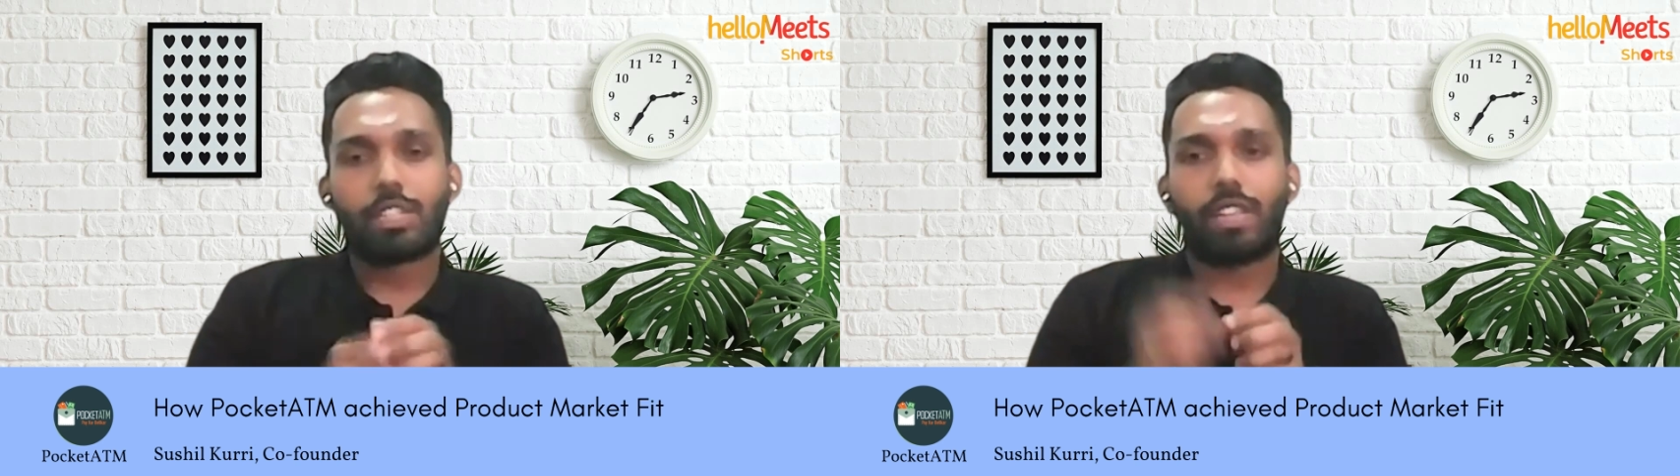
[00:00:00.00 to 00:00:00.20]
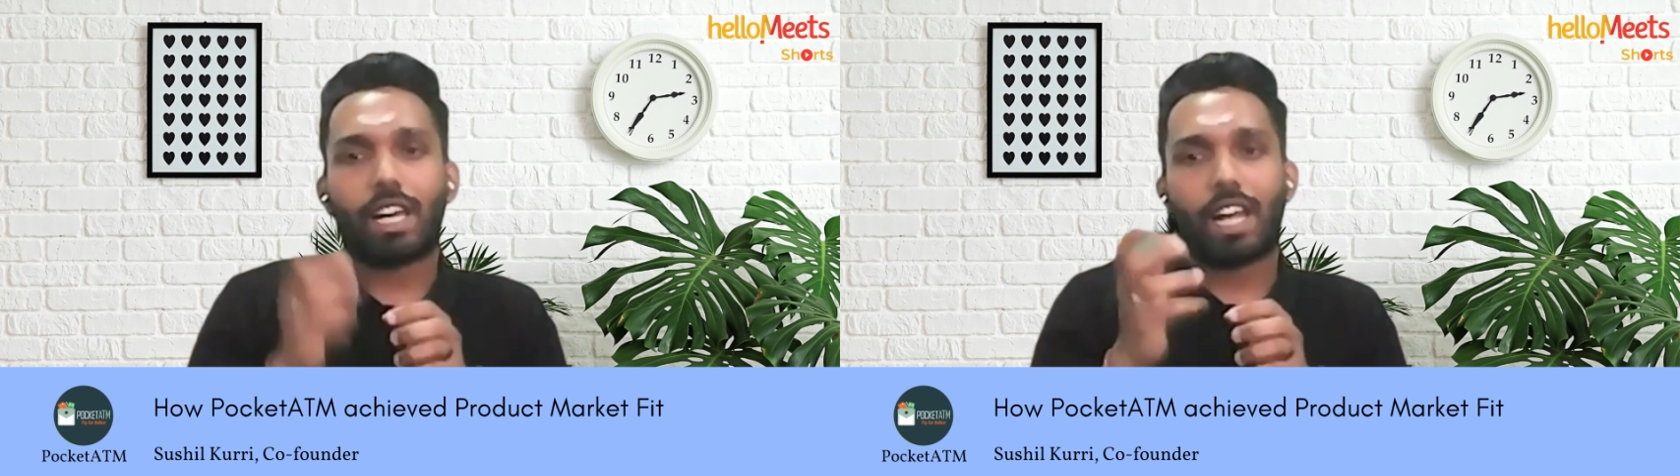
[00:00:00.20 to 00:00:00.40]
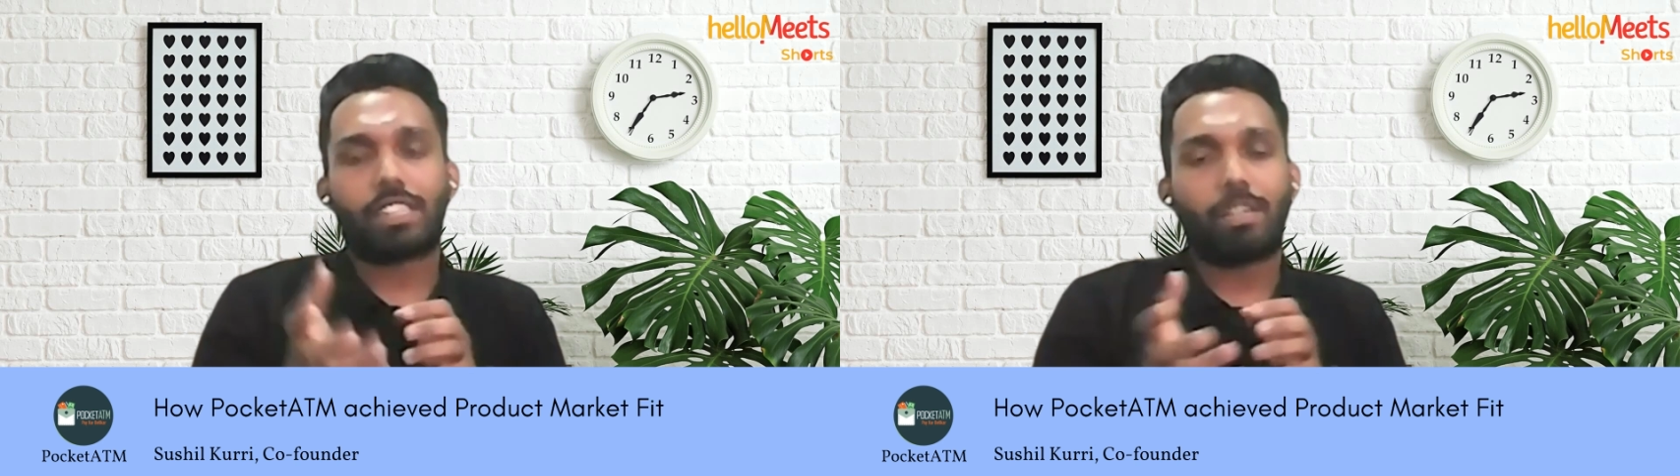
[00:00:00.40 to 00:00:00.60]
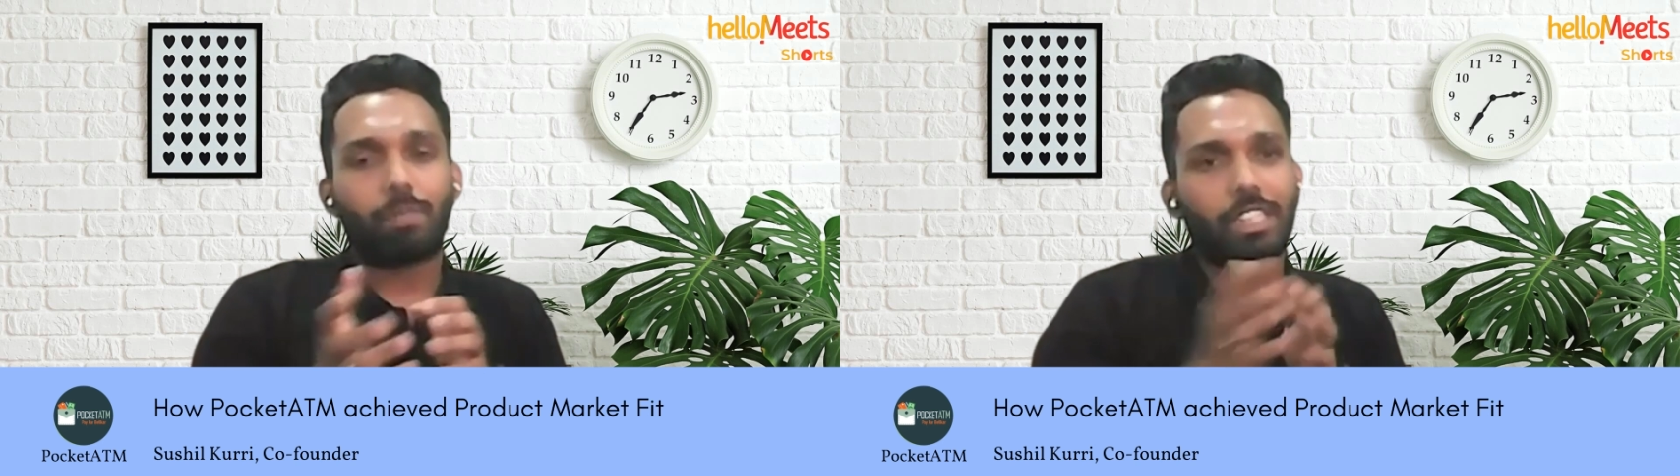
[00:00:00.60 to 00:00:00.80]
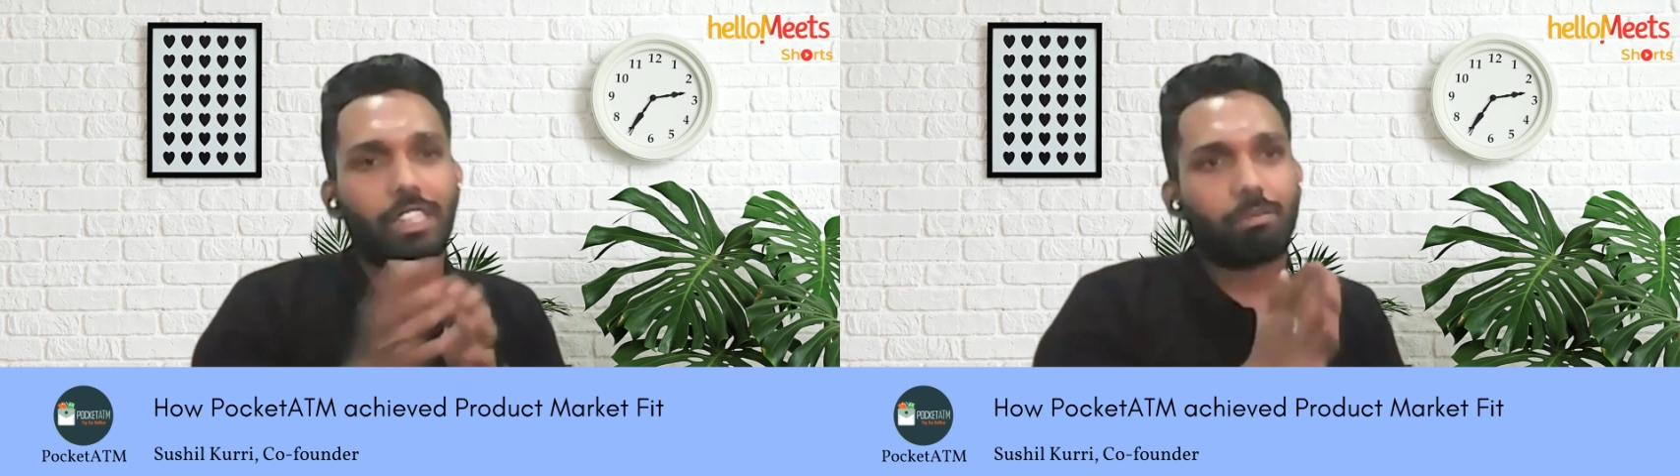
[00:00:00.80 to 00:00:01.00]
so there are some
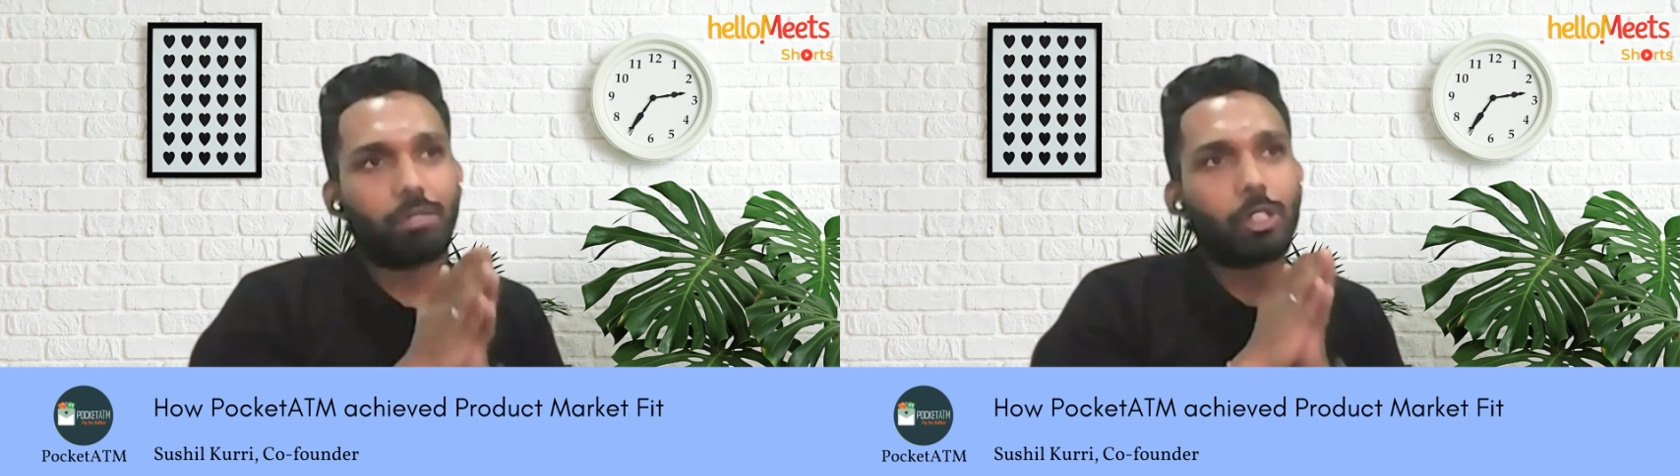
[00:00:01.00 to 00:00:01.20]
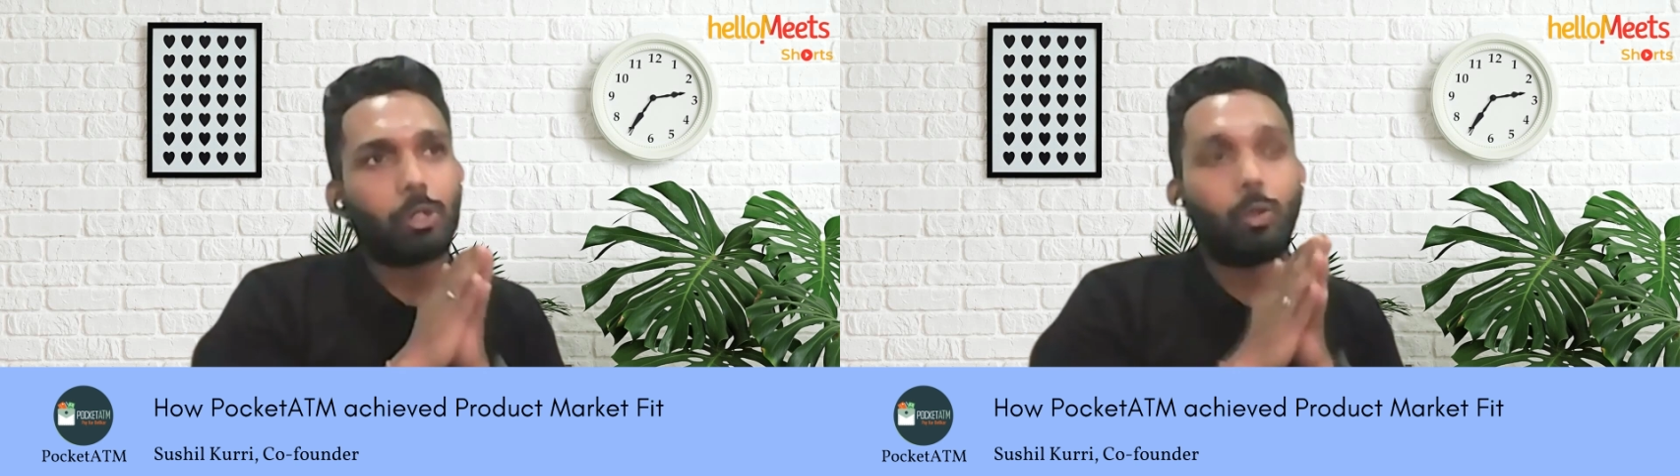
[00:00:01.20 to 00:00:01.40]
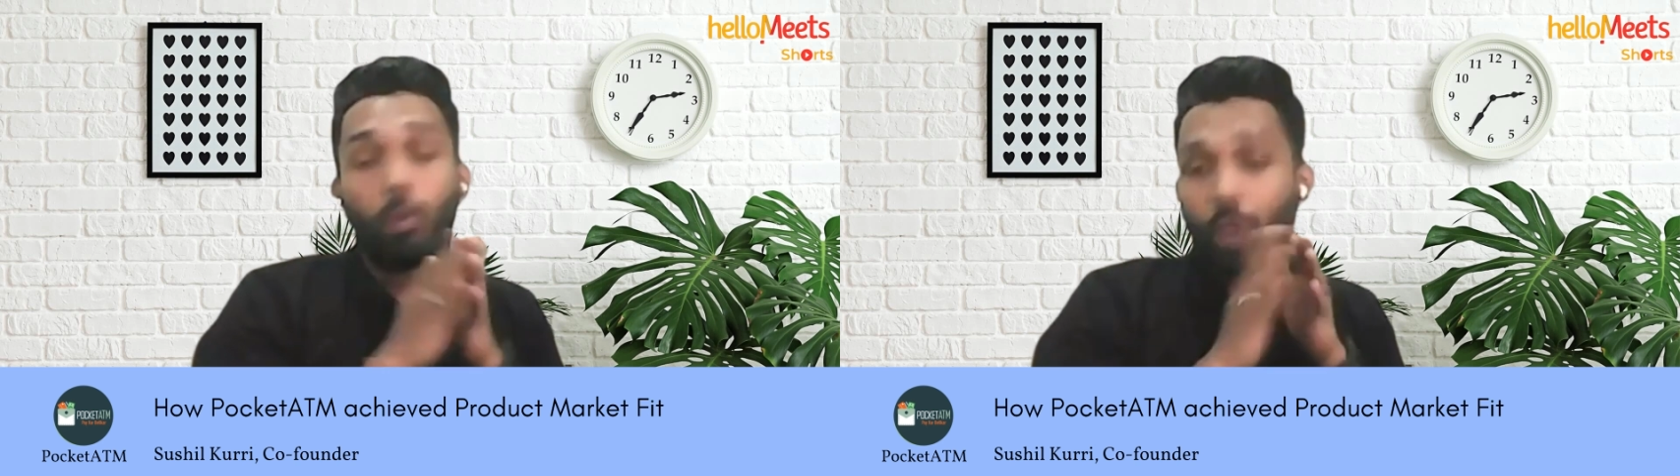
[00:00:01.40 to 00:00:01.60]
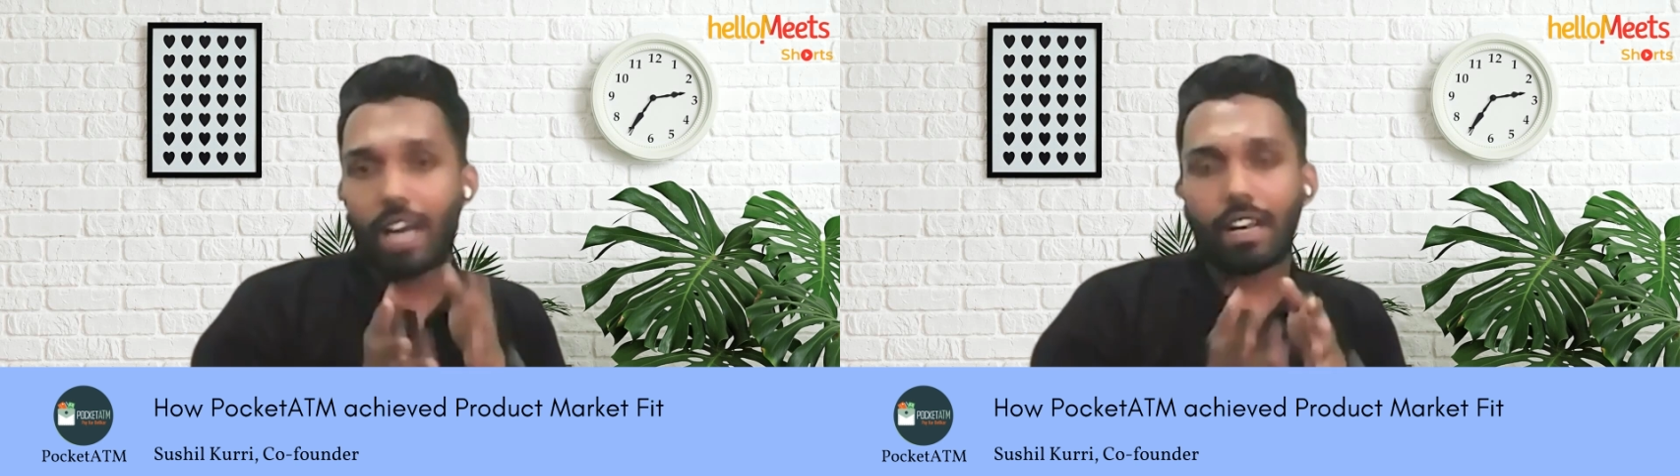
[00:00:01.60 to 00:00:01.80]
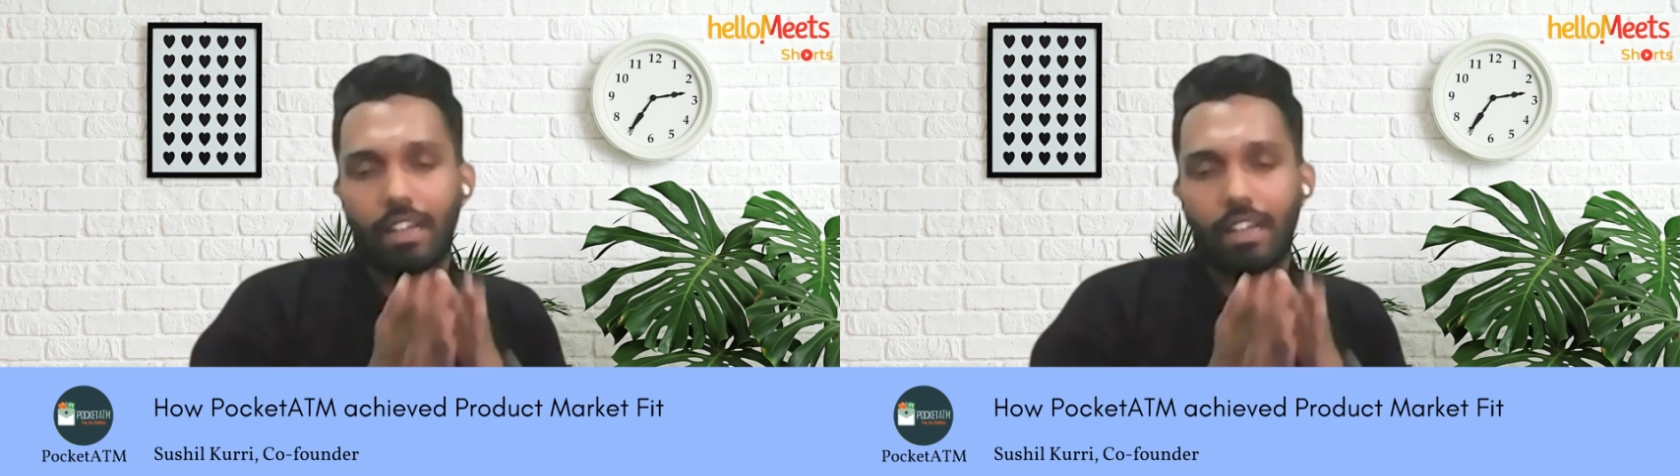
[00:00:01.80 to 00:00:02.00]
customers who
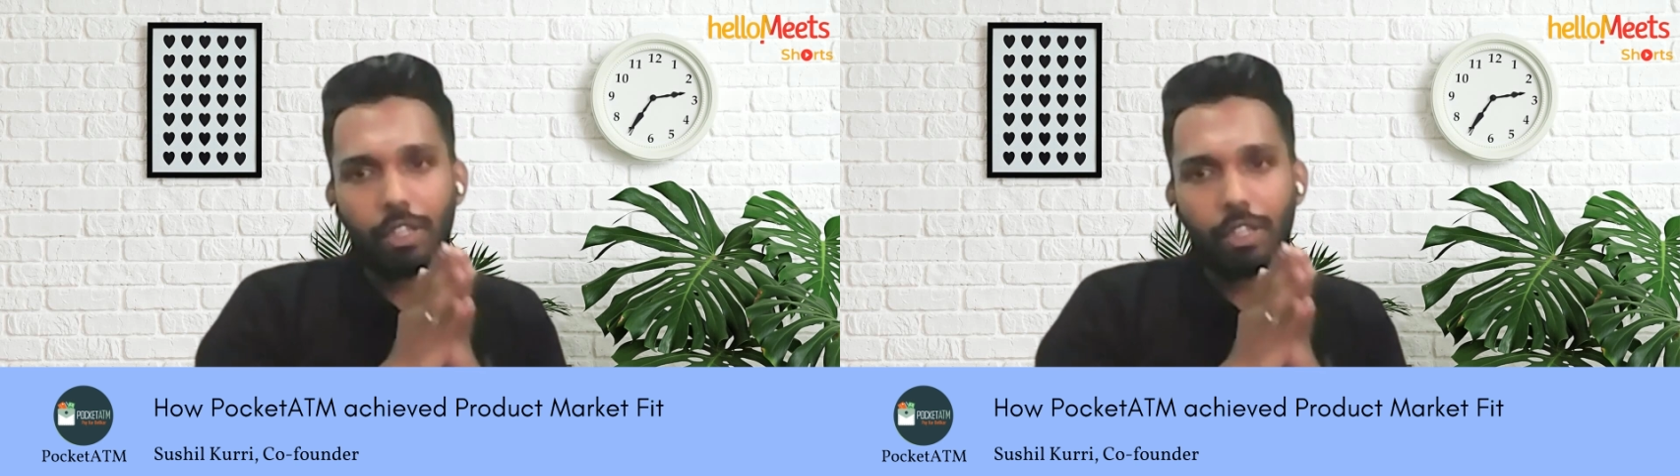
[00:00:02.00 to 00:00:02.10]
are